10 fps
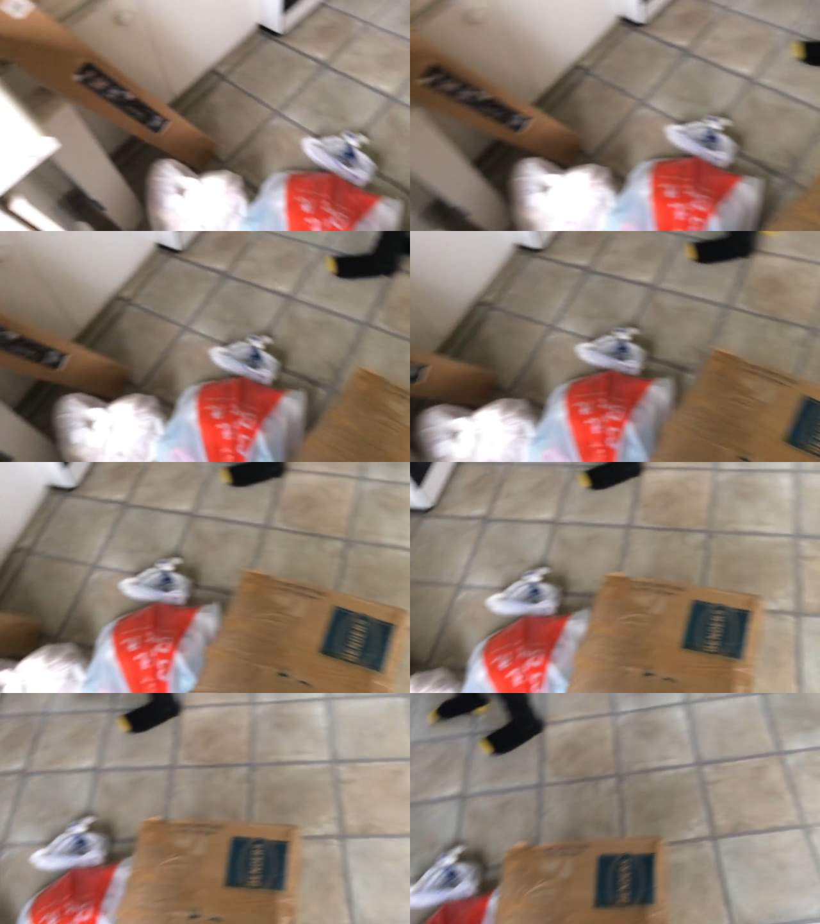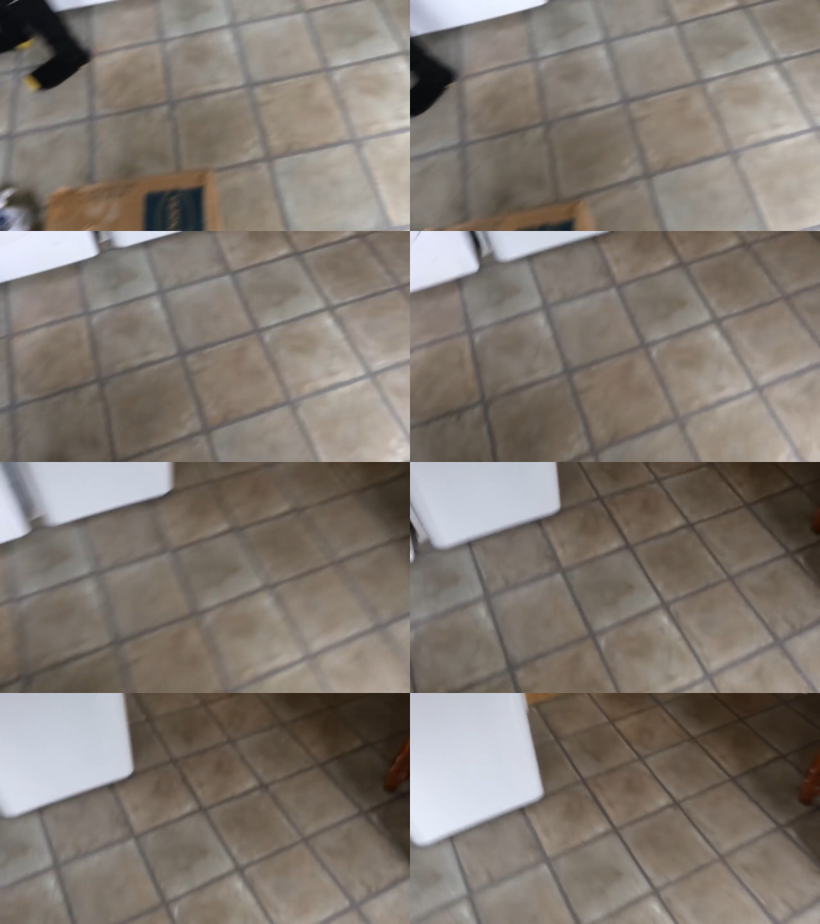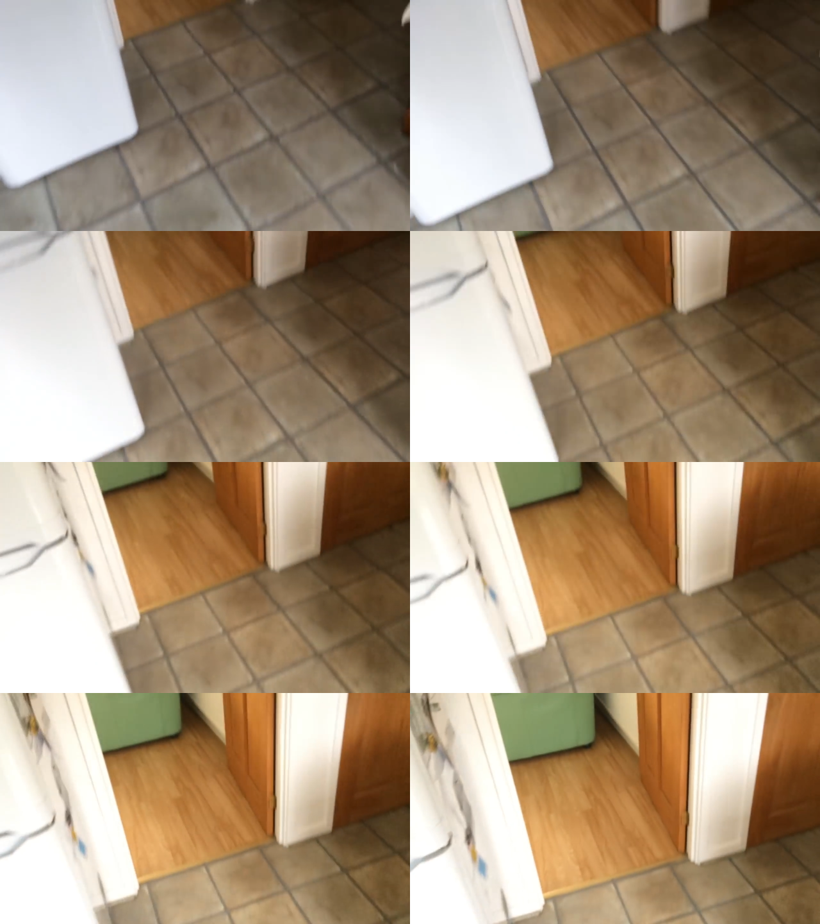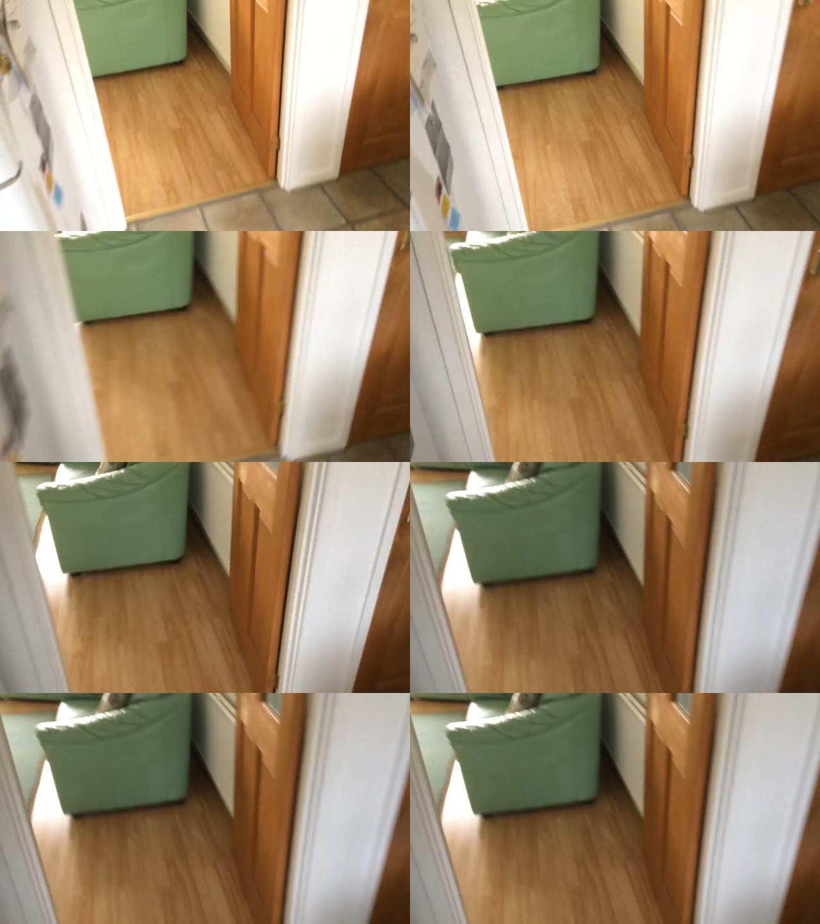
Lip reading: (no speaker visible)